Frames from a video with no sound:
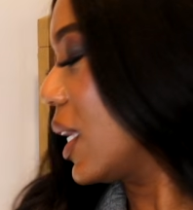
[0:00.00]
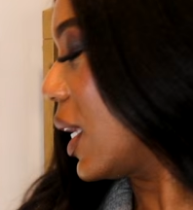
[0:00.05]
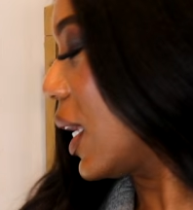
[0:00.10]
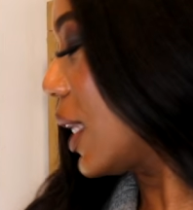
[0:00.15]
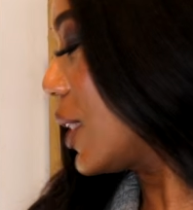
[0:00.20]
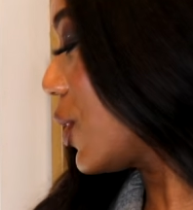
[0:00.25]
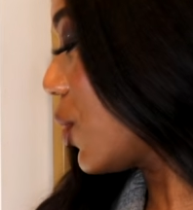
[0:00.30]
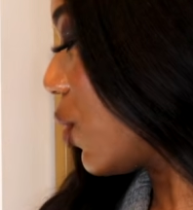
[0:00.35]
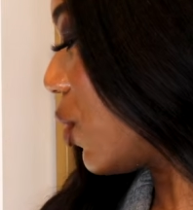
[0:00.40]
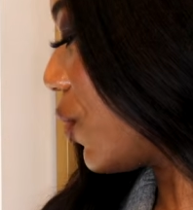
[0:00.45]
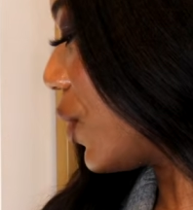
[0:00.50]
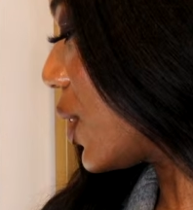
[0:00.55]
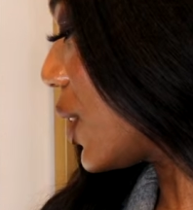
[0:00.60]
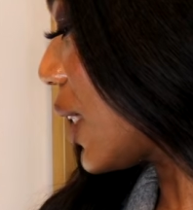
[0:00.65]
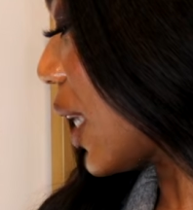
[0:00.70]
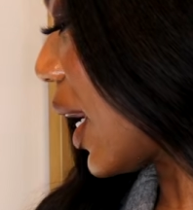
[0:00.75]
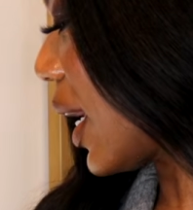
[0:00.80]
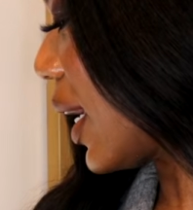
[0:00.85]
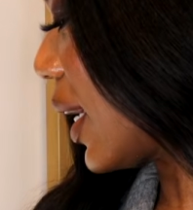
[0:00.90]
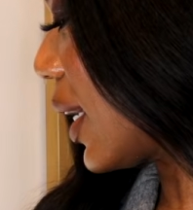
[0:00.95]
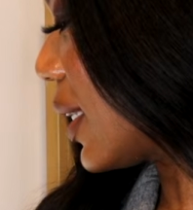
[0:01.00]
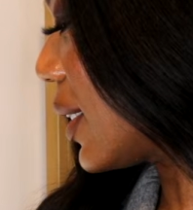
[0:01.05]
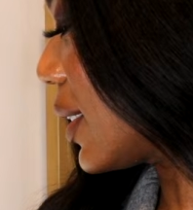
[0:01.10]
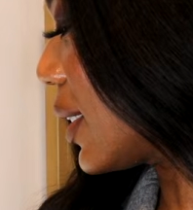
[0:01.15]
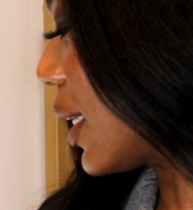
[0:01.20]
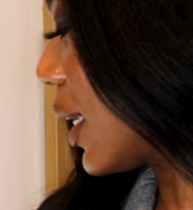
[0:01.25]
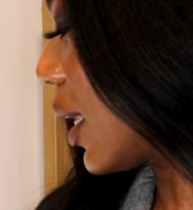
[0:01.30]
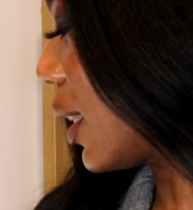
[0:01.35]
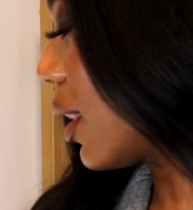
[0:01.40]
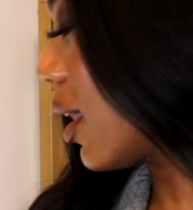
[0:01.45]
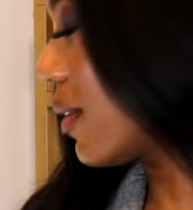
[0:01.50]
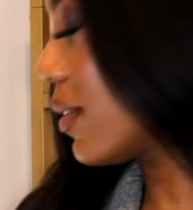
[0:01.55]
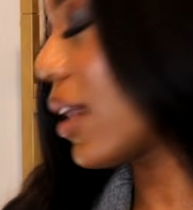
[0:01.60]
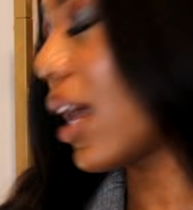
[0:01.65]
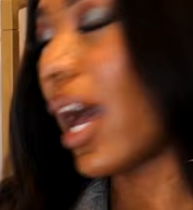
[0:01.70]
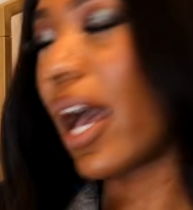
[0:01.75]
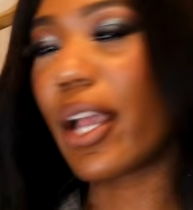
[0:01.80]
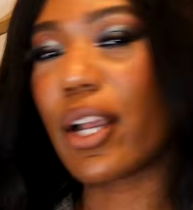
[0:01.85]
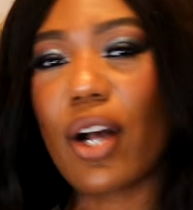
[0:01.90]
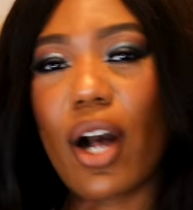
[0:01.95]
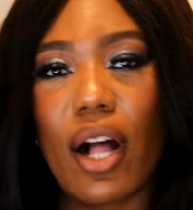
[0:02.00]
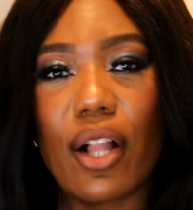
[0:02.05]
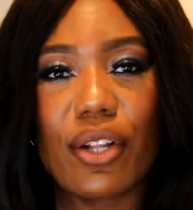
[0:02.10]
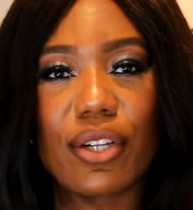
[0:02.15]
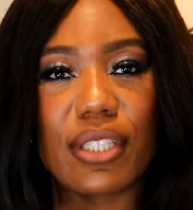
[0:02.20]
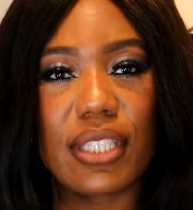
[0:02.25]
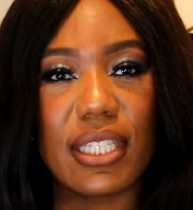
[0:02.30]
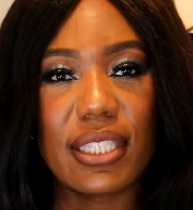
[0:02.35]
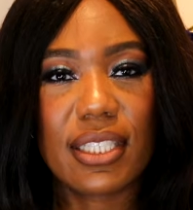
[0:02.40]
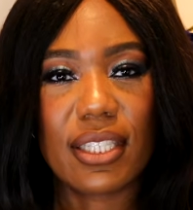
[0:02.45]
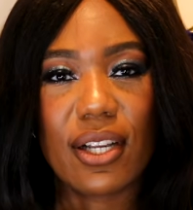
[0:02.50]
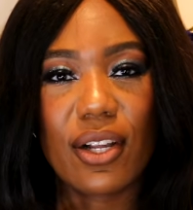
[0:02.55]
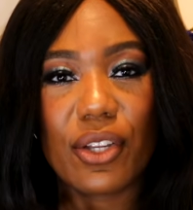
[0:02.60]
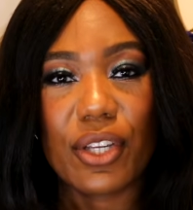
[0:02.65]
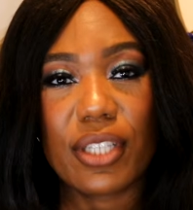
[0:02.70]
It's oversized, and I love the high collar detail.